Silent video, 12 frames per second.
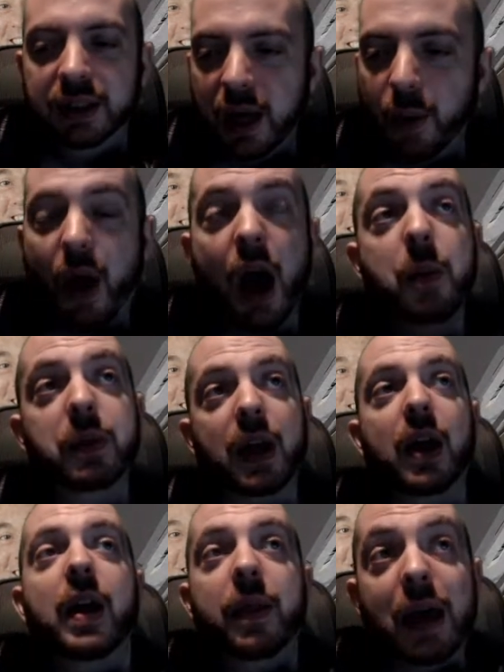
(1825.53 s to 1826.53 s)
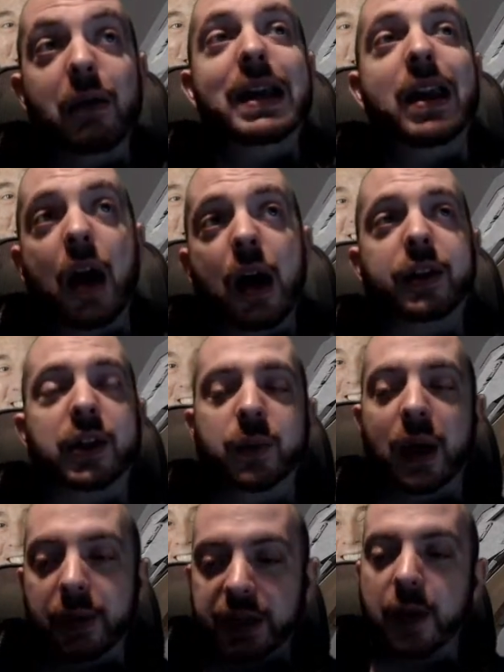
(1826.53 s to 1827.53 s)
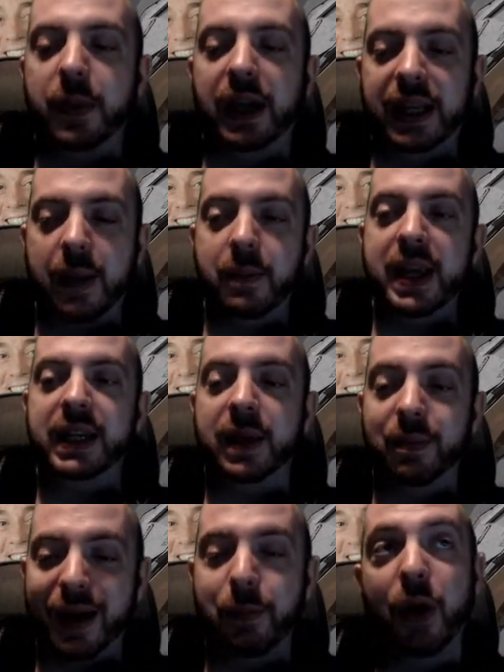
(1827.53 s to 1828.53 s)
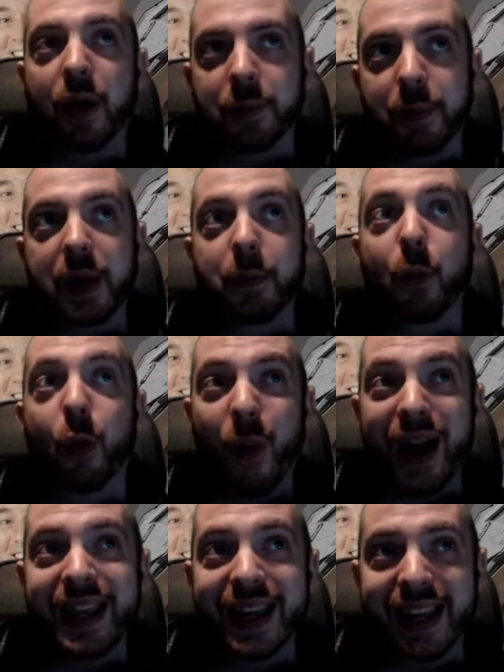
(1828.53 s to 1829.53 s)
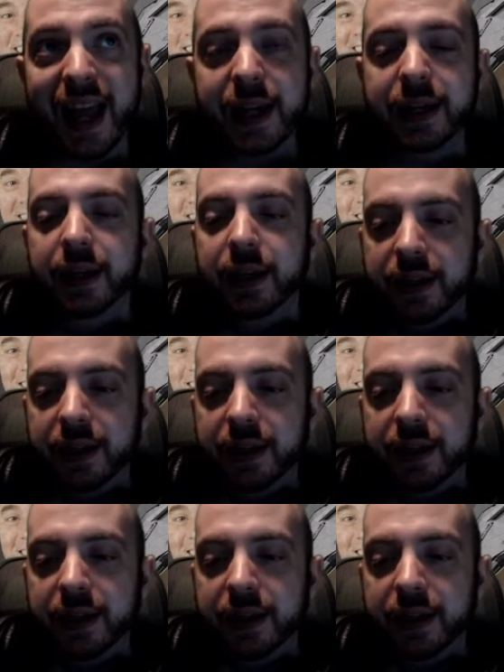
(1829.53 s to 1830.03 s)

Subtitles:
I hope they're in large as well. I was hoping I'd get medium, but I put on a bit more weight again,